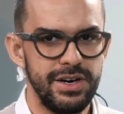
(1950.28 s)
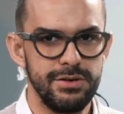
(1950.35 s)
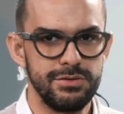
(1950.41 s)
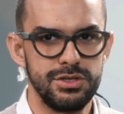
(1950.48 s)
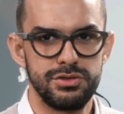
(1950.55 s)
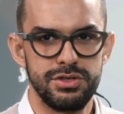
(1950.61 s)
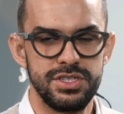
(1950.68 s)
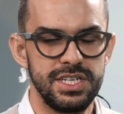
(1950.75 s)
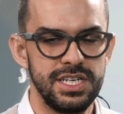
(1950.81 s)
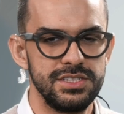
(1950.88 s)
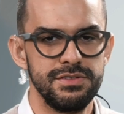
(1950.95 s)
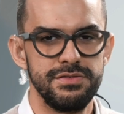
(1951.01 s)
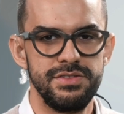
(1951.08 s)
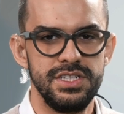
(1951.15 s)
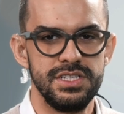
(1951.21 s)
how the
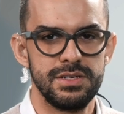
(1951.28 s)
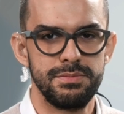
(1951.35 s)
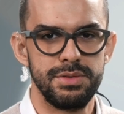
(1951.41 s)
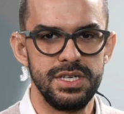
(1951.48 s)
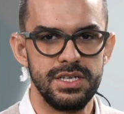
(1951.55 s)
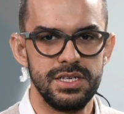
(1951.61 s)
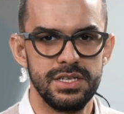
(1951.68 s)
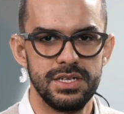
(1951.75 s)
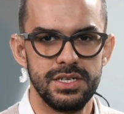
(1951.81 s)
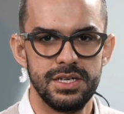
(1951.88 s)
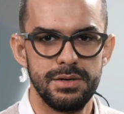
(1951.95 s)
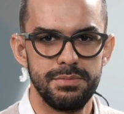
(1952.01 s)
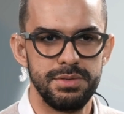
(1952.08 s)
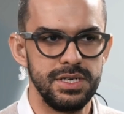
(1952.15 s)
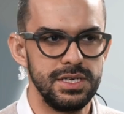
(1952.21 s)
transaction fees are
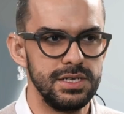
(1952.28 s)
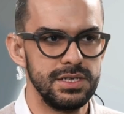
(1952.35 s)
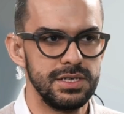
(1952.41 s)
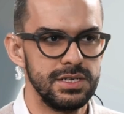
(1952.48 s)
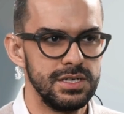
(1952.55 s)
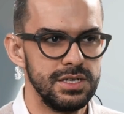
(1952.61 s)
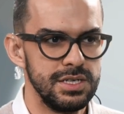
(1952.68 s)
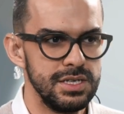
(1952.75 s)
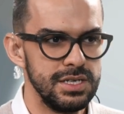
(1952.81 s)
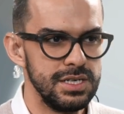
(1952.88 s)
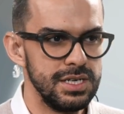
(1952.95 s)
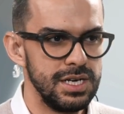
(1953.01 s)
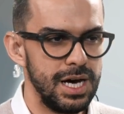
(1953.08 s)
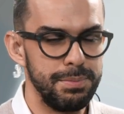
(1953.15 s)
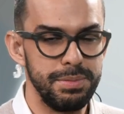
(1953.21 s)
being
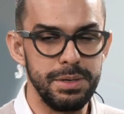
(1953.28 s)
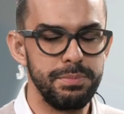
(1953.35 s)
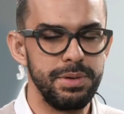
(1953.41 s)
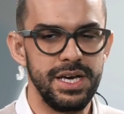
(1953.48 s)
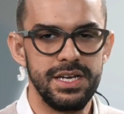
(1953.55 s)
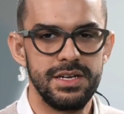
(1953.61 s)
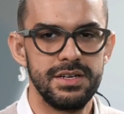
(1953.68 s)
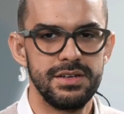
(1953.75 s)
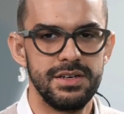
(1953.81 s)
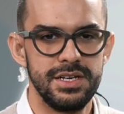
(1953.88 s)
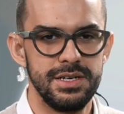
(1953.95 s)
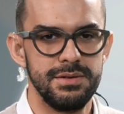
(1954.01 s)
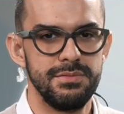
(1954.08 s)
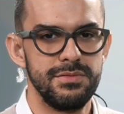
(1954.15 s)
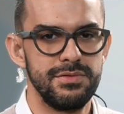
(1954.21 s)
paid
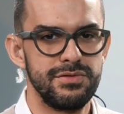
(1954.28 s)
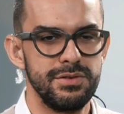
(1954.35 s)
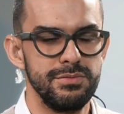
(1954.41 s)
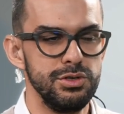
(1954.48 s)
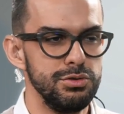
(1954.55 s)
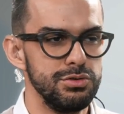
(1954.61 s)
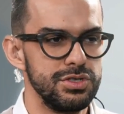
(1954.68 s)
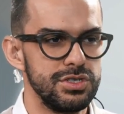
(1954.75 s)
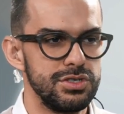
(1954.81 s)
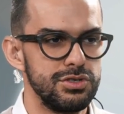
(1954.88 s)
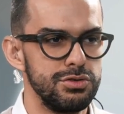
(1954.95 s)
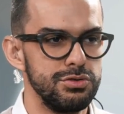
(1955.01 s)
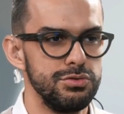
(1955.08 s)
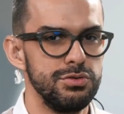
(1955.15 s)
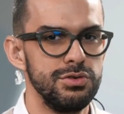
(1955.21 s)
from users
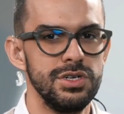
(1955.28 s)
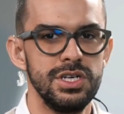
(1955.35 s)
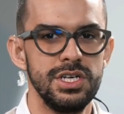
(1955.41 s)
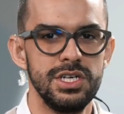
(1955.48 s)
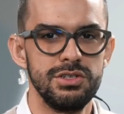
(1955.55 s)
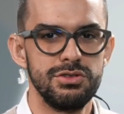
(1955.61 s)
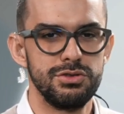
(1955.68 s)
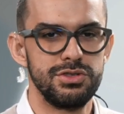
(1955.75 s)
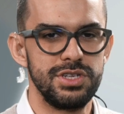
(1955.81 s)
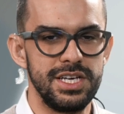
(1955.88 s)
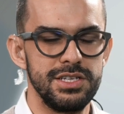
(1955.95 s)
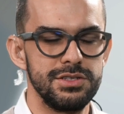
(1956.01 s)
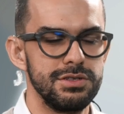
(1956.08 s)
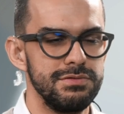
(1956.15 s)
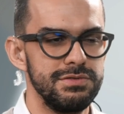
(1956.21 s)
to
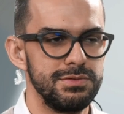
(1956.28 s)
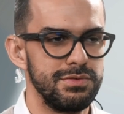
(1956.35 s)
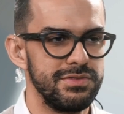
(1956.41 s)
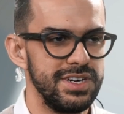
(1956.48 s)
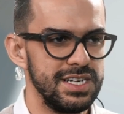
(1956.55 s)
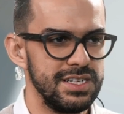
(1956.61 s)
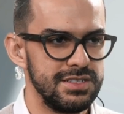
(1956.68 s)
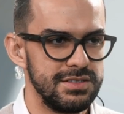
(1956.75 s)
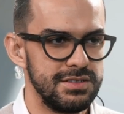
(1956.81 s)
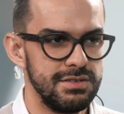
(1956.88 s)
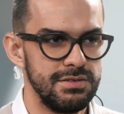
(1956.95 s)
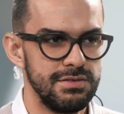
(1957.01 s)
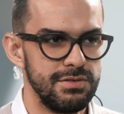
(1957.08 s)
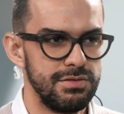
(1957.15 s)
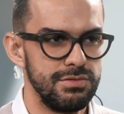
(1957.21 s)
staking service providers
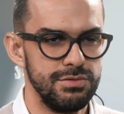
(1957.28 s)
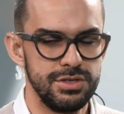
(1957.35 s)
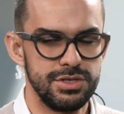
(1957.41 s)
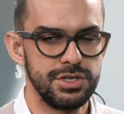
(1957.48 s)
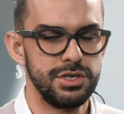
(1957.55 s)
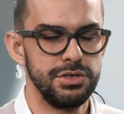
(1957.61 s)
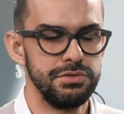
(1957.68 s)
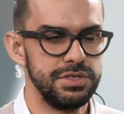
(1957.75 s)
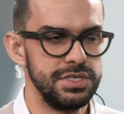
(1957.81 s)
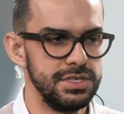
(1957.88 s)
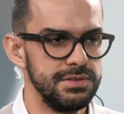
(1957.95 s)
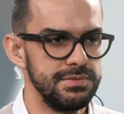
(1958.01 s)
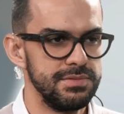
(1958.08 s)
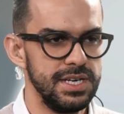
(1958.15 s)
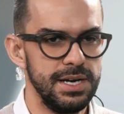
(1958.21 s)
through the
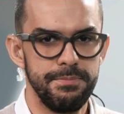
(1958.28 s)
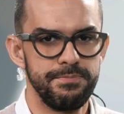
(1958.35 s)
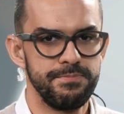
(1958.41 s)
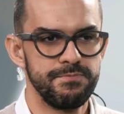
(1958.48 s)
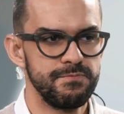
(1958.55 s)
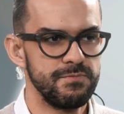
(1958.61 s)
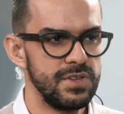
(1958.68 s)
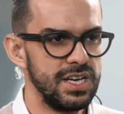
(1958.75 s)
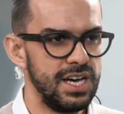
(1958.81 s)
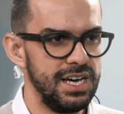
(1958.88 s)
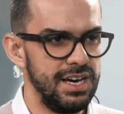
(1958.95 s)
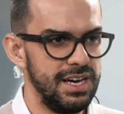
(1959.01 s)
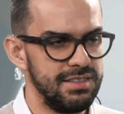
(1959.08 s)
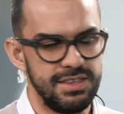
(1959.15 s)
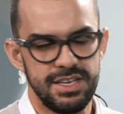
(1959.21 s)
security. Yeah,
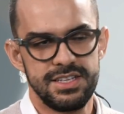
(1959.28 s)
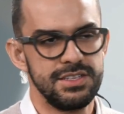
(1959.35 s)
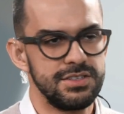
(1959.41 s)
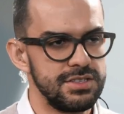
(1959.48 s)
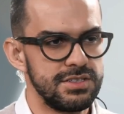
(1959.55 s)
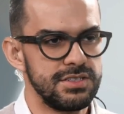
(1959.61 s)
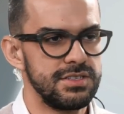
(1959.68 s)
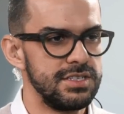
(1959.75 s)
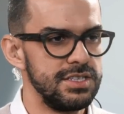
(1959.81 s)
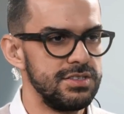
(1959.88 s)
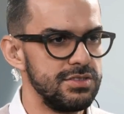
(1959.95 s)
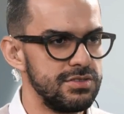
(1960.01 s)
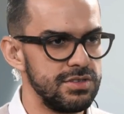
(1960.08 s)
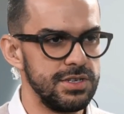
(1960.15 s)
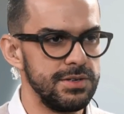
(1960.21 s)
I think this is
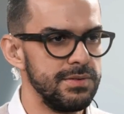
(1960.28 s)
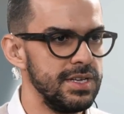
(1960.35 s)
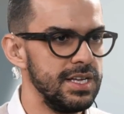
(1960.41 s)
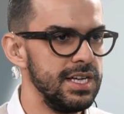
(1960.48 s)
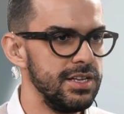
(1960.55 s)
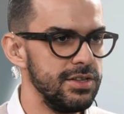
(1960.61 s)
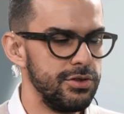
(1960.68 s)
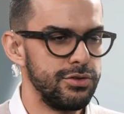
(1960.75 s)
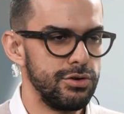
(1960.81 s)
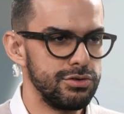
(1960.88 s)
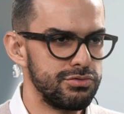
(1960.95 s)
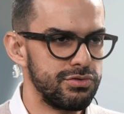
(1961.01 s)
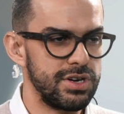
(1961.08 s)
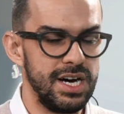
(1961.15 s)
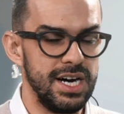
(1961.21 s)
the
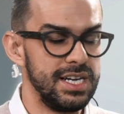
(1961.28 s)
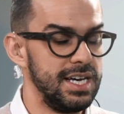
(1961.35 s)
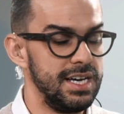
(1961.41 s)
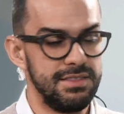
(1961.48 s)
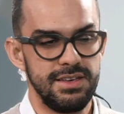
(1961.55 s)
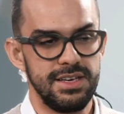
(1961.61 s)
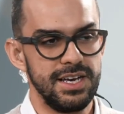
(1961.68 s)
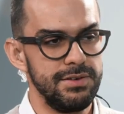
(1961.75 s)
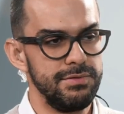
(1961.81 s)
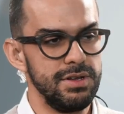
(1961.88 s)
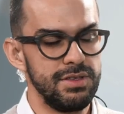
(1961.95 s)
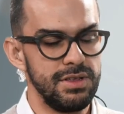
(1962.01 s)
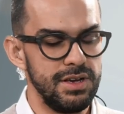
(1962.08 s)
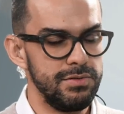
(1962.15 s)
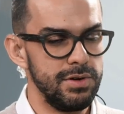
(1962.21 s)
thoughts regarding. I think
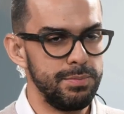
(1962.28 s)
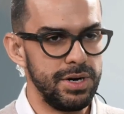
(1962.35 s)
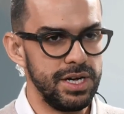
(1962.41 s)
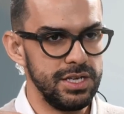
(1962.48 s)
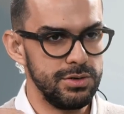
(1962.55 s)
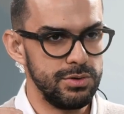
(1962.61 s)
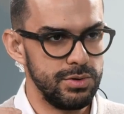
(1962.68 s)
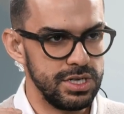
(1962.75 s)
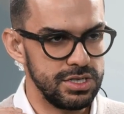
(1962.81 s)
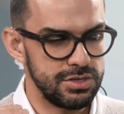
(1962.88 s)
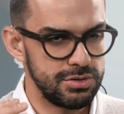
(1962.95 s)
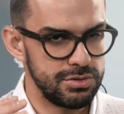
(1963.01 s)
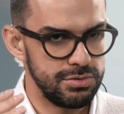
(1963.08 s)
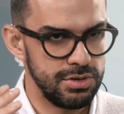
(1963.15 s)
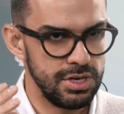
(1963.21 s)
everybody
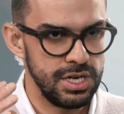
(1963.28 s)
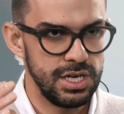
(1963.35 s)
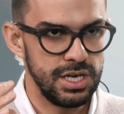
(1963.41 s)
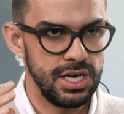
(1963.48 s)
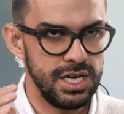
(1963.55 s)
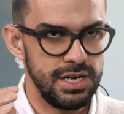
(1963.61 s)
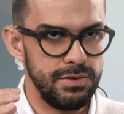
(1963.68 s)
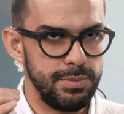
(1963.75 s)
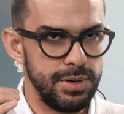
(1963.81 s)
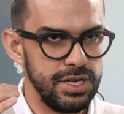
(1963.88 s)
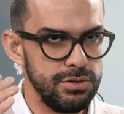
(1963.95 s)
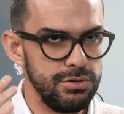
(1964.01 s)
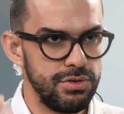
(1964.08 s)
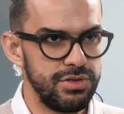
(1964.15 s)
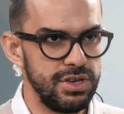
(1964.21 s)

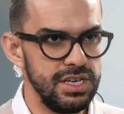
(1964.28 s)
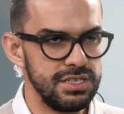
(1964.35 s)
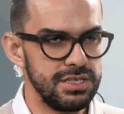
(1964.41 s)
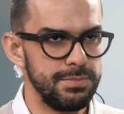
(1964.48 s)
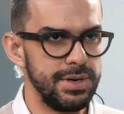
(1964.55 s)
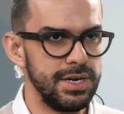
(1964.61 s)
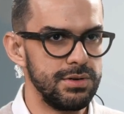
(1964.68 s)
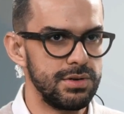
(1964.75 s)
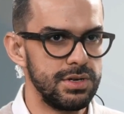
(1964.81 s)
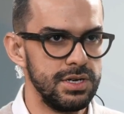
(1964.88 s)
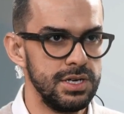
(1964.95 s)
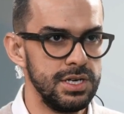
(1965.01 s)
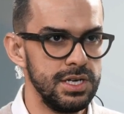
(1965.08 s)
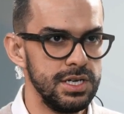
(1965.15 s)
who thinks about